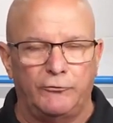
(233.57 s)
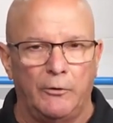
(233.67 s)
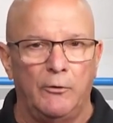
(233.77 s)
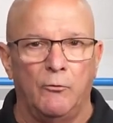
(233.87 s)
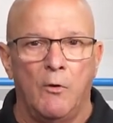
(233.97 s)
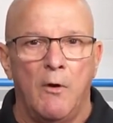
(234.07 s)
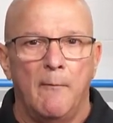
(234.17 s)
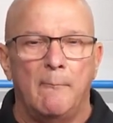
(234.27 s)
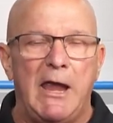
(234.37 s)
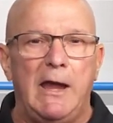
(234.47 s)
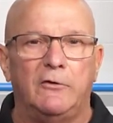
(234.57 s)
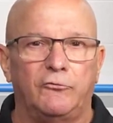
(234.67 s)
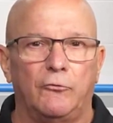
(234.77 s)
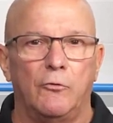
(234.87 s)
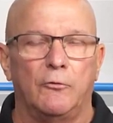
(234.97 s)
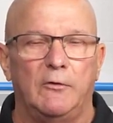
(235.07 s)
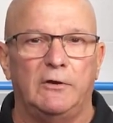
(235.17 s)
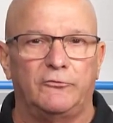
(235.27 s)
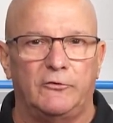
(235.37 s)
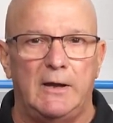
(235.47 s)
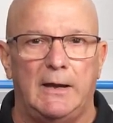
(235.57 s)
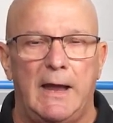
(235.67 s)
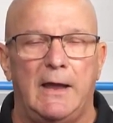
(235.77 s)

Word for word: 2, make sure this thing